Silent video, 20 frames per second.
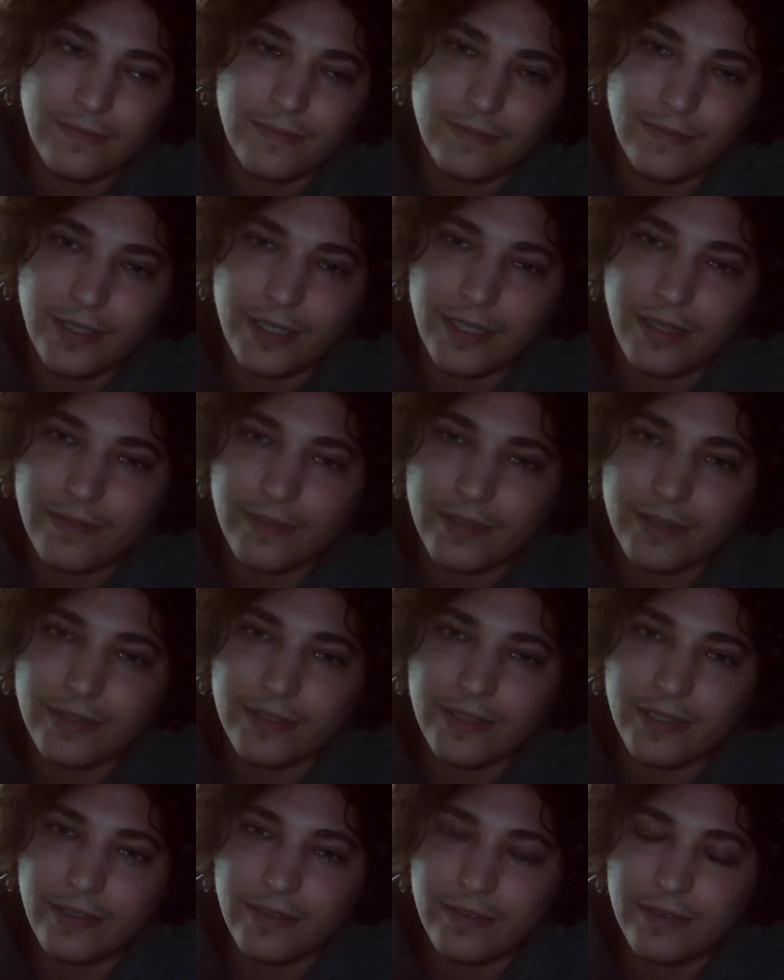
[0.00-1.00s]
whatever,
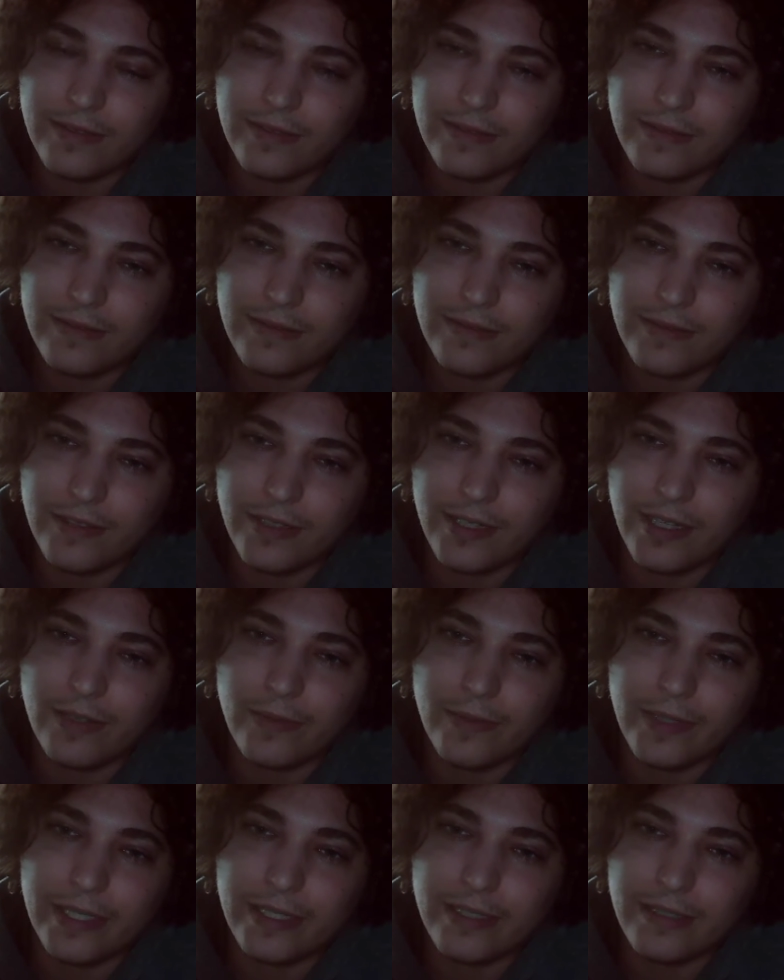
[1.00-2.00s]
they're not
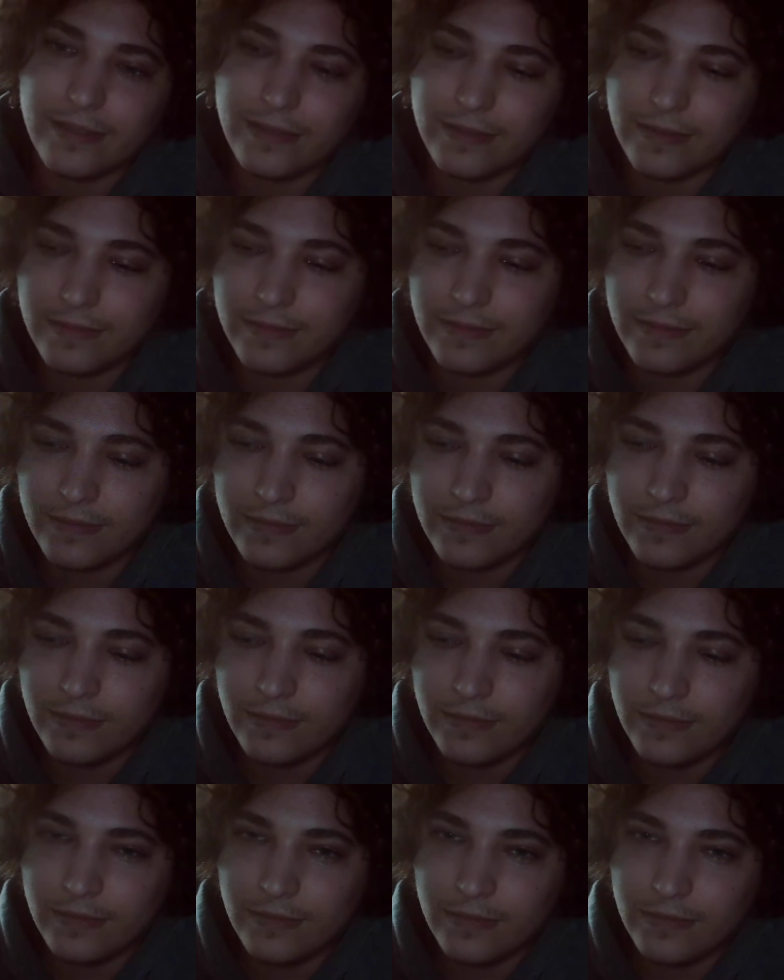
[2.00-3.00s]
awake.
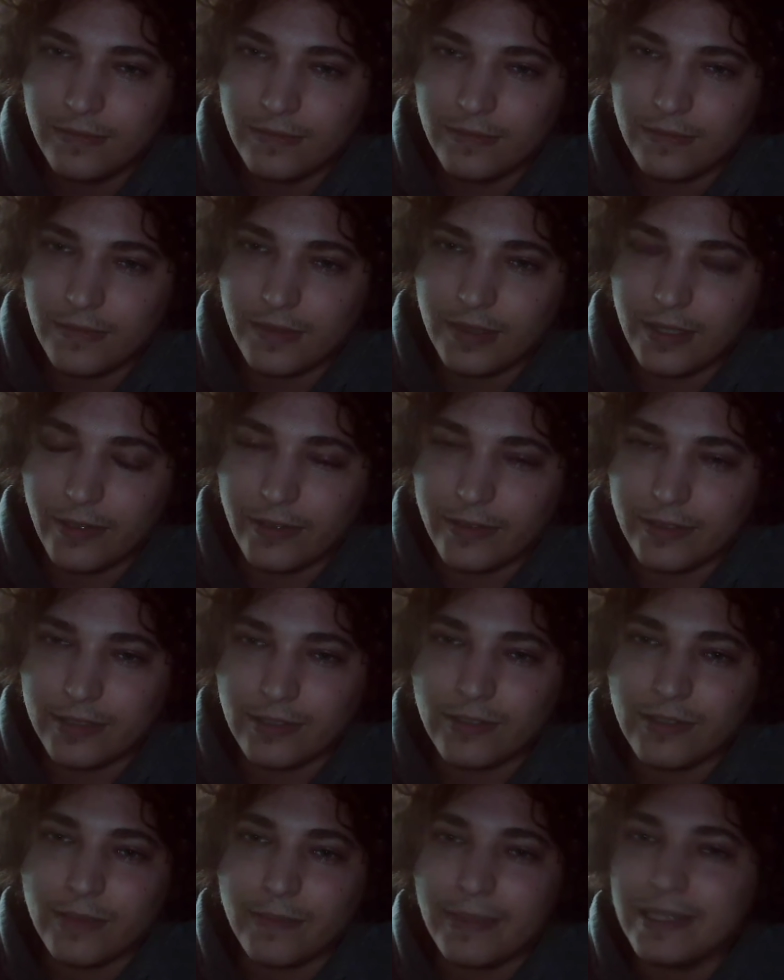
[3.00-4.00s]
They're still
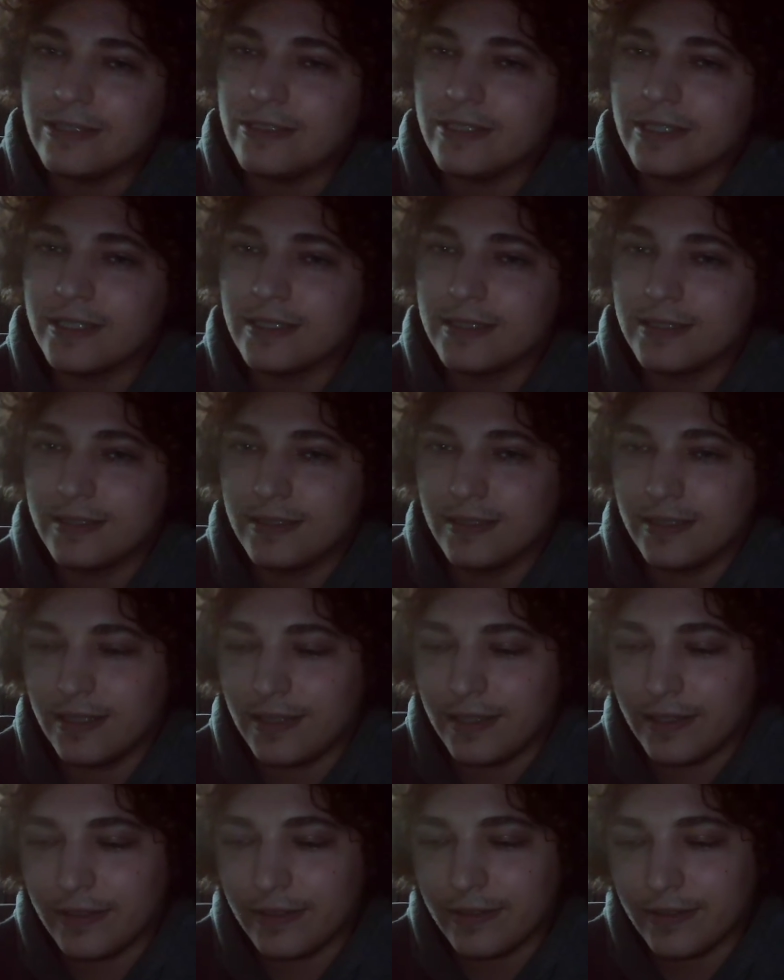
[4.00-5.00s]
in the matrix.
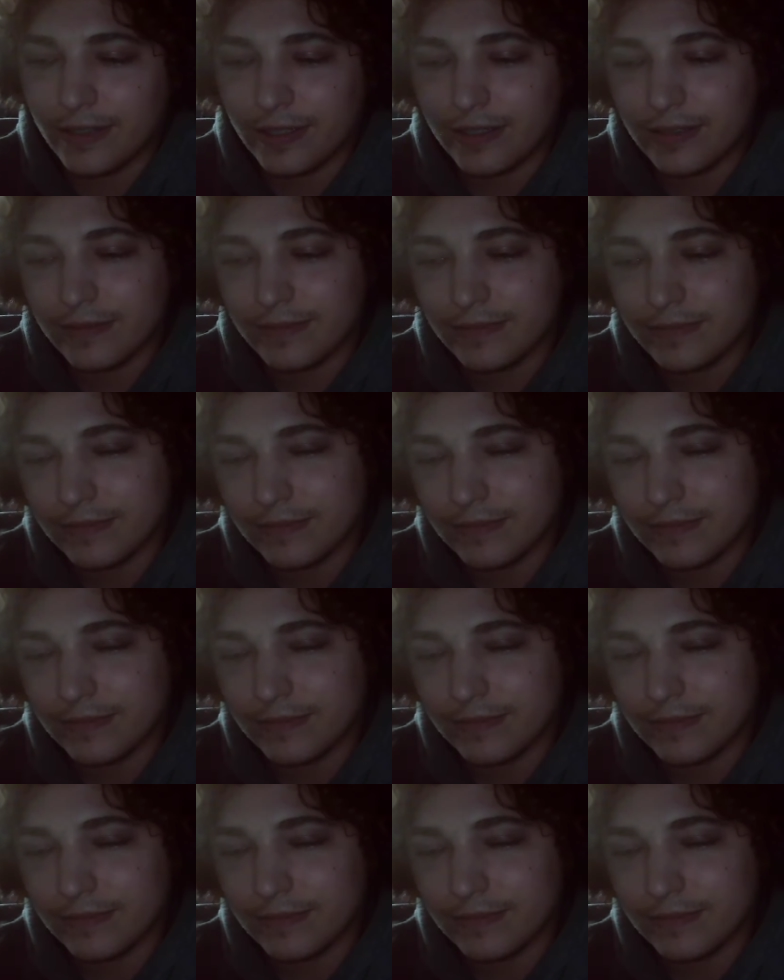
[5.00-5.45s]
Their